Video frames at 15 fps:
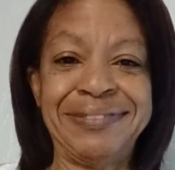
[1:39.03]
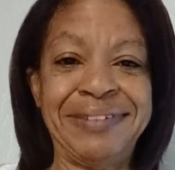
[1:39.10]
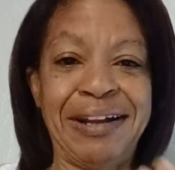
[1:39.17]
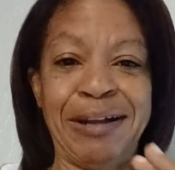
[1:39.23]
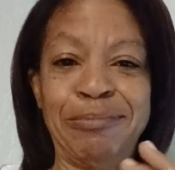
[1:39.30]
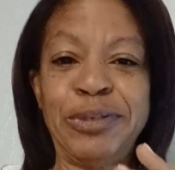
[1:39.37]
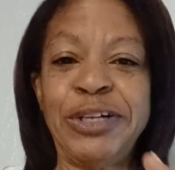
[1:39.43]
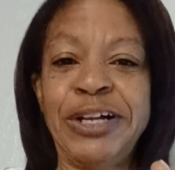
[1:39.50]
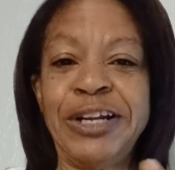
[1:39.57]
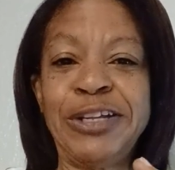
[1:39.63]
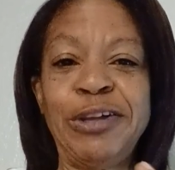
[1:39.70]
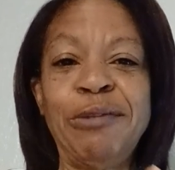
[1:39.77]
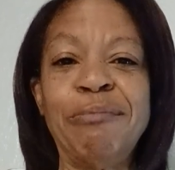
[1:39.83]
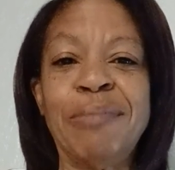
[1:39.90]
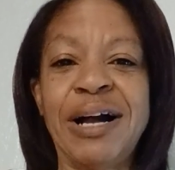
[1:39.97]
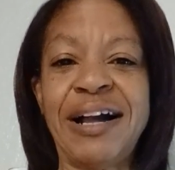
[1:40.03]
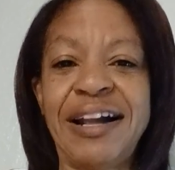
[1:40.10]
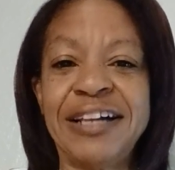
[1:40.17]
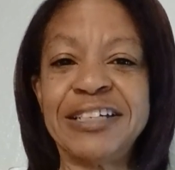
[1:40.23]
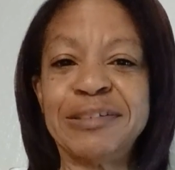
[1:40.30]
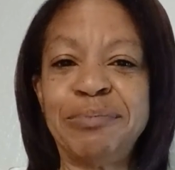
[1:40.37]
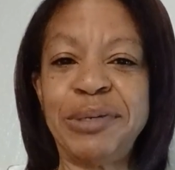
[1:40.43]
I'm telling you my
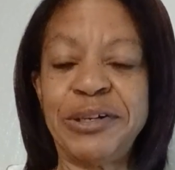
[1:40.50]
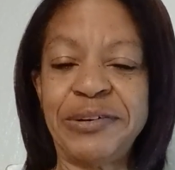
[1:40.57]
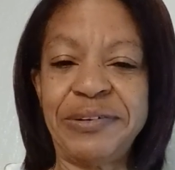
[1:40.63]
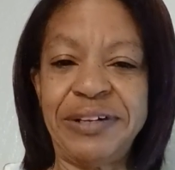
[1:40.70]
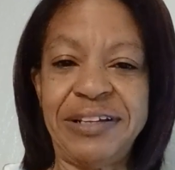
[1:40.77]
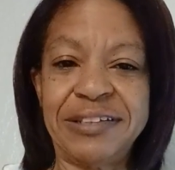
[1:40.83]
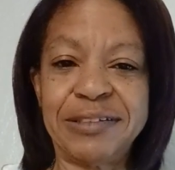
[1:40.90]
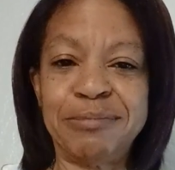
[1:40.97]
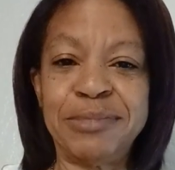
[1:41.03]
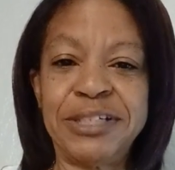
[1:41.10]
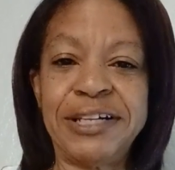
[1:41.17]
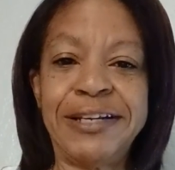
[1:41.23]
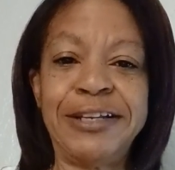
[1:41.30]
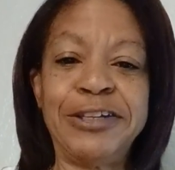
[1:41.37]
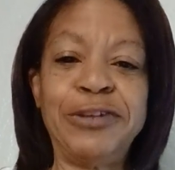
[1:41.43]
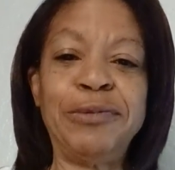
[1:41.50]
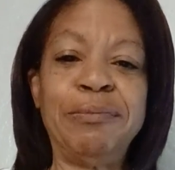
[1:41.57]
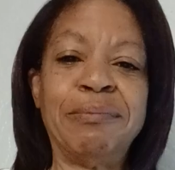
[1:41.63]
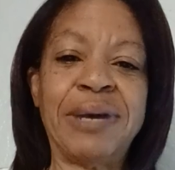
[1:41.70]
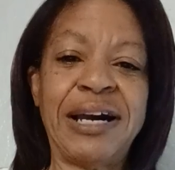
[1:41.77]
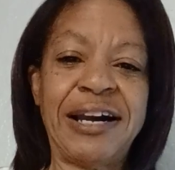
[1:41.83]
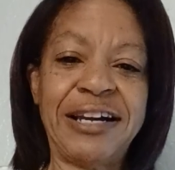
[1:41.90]
experience. I'm telling you
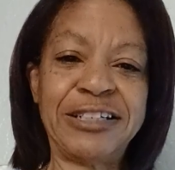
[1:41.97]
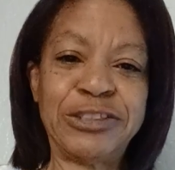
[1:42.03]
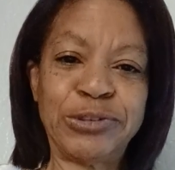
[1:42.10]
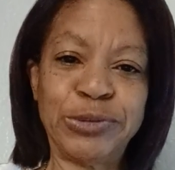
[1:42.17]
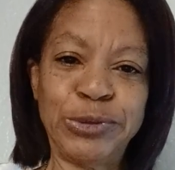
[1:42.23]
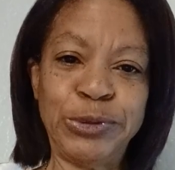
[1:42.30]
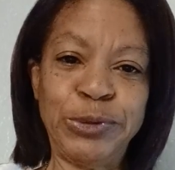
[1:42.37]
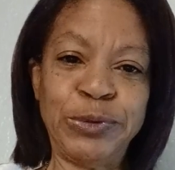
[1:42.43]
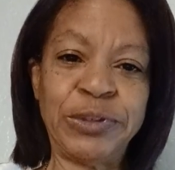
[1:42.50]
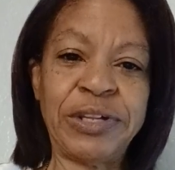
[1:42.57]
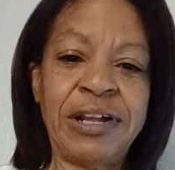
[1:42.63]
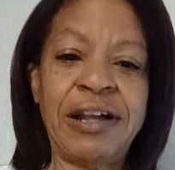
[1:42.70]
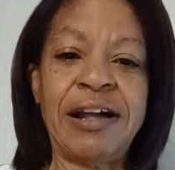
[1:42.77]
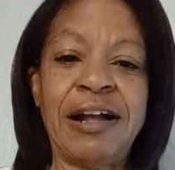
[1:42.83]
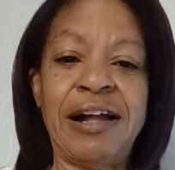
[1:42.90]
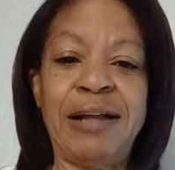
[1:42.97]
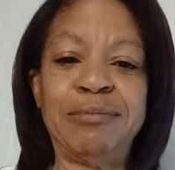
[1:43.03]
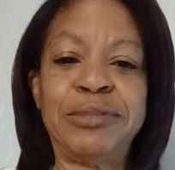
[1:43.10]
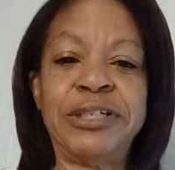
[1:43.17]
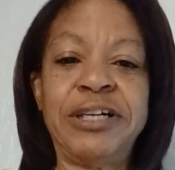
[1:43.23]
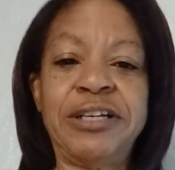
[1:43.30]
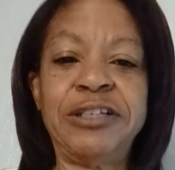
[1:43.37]
my truth. I'm
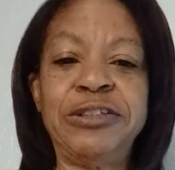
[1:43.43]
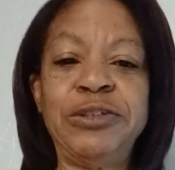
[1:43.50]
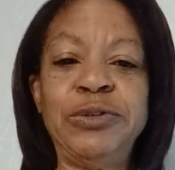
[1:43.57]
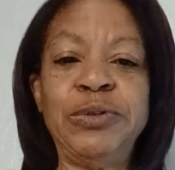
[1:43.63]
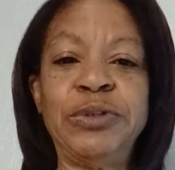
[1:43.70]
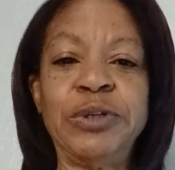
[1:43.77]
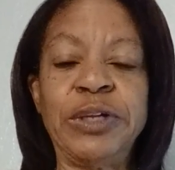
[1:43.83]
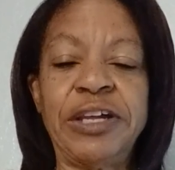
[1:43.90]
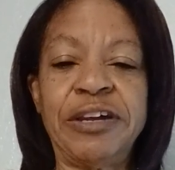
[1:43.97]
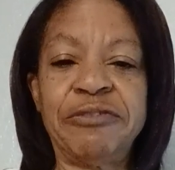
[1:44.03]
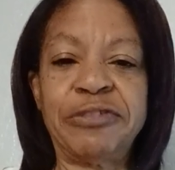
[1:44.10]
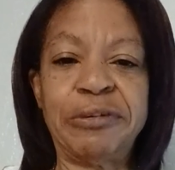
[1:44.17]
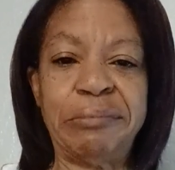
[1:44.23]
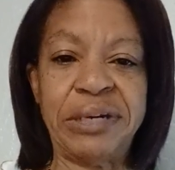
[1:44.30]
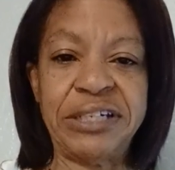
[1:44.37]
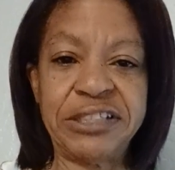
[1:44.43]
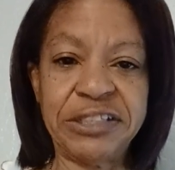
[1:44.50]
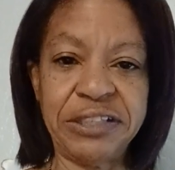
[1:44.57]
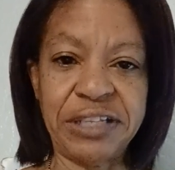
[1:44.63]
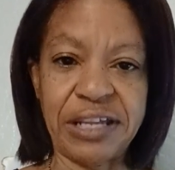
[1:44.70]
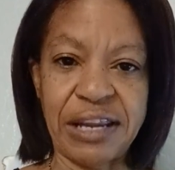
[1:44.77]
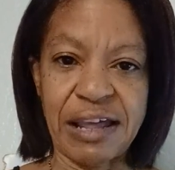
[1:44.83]
telling you the
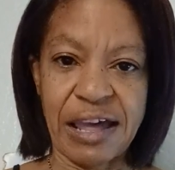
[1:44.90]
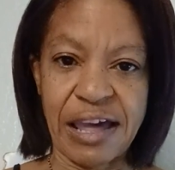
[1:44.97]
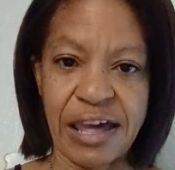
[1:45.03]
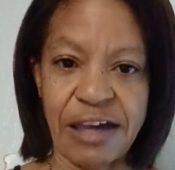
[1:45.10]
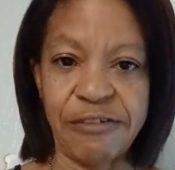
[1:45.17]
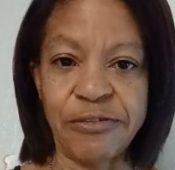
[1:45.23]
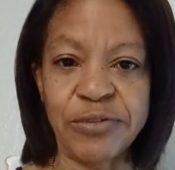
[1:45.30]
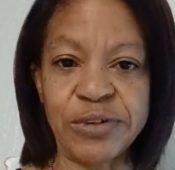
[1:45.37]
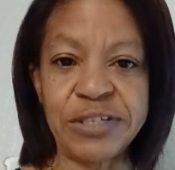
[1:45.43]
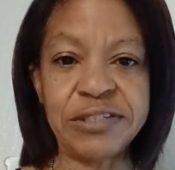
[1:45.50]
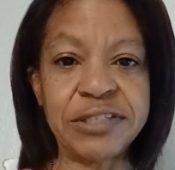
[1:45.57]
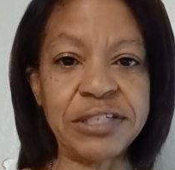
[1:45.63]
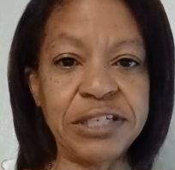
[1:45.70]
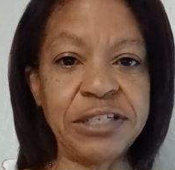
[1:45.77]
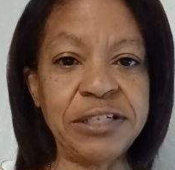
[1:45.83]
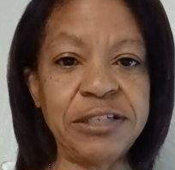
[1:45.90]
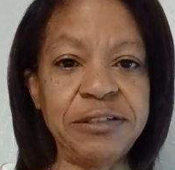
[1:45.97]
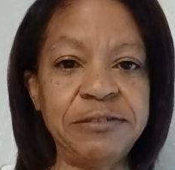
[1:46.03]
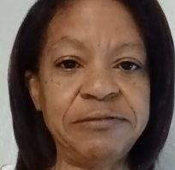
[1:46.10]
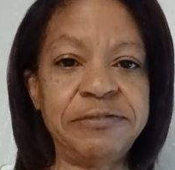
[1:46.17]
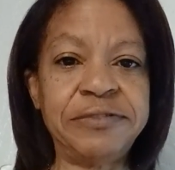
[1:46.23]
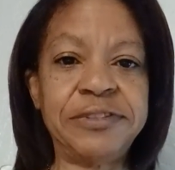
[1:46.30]
information that I have
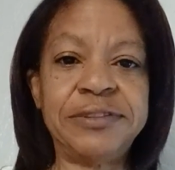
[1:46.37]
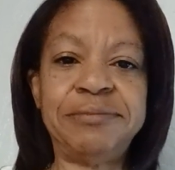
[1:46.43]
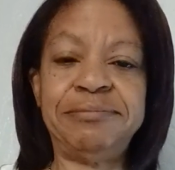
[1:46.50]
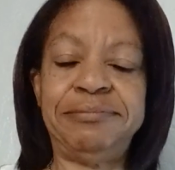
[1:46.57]
received.